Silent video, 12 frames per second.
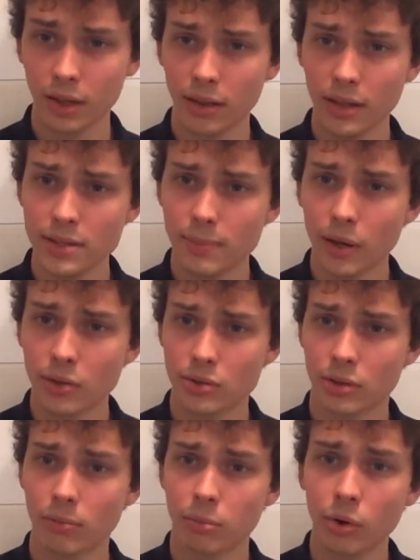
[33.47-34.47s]
These models
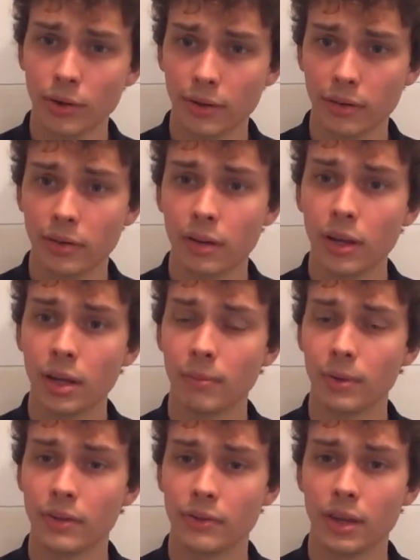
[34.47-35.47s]
are important
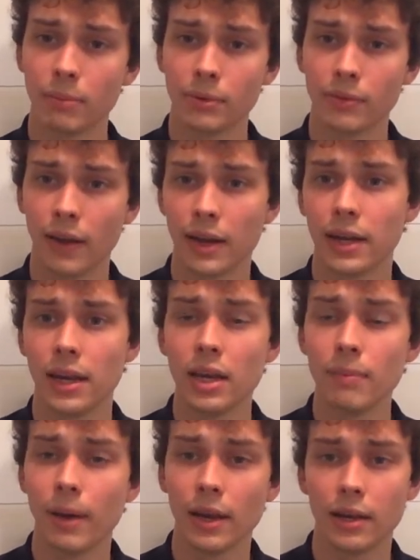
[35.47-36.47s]
because they provide an
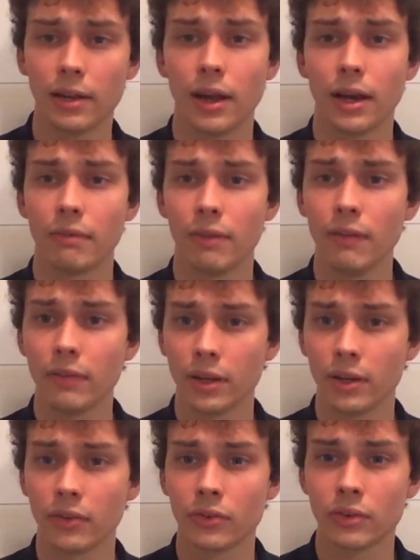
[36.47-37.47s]
independent line of
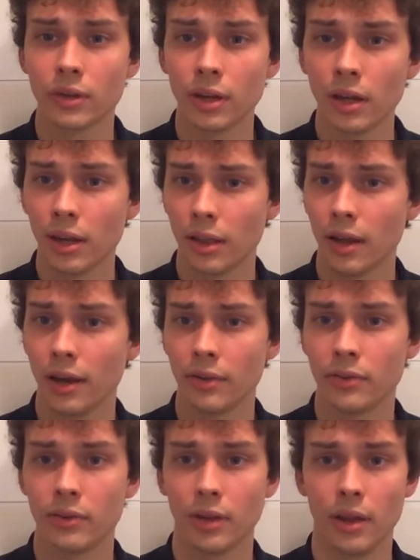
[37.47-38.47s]
evidence that
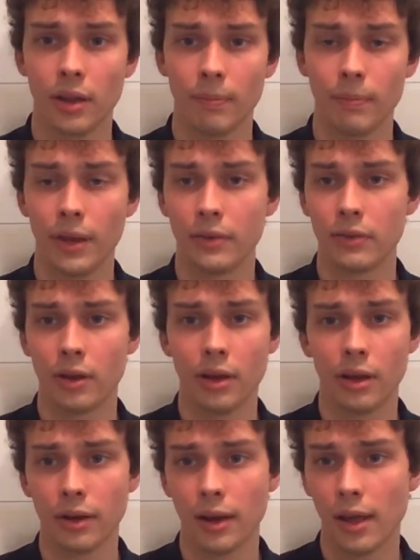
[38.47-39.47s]
is based
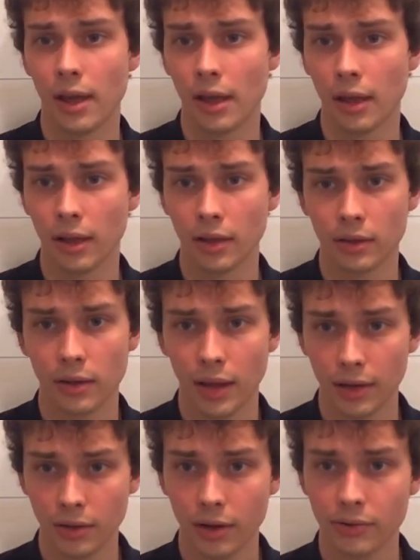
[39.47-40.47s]
on
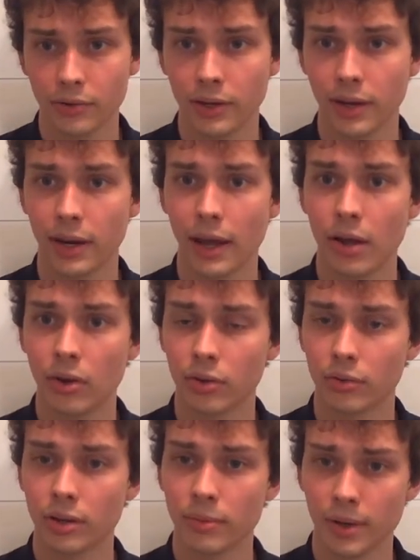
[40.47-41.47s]
agnostic and
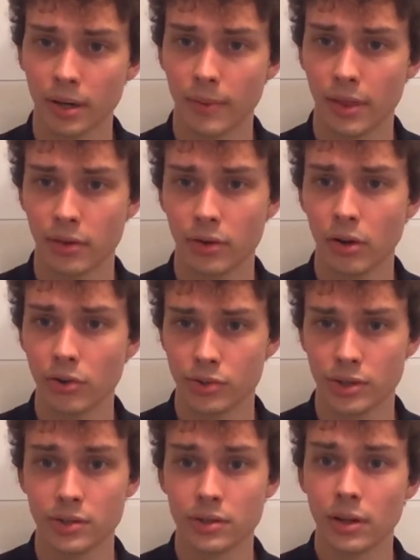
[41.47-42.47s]
algorithmic
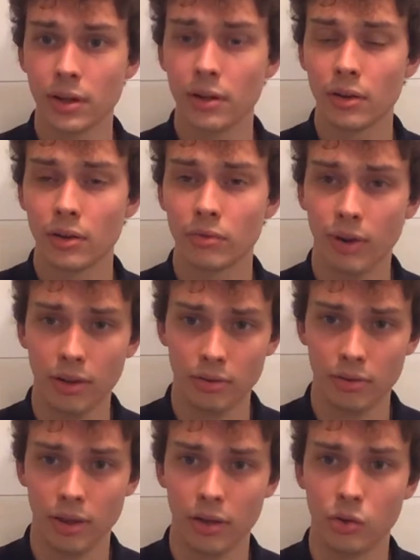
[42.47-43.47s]
methodologies rather
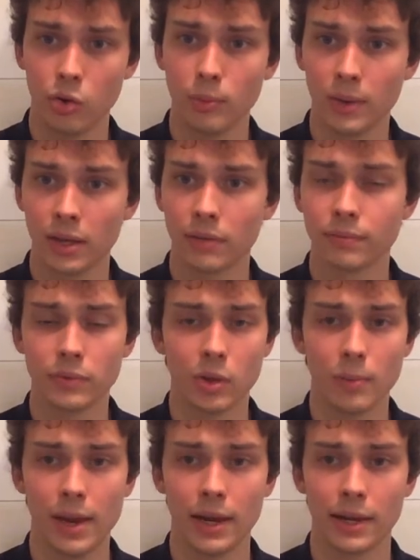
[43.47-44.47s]
than human
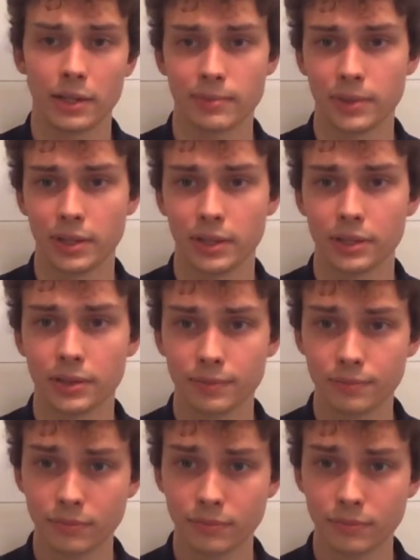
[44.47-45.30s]
domain expertise.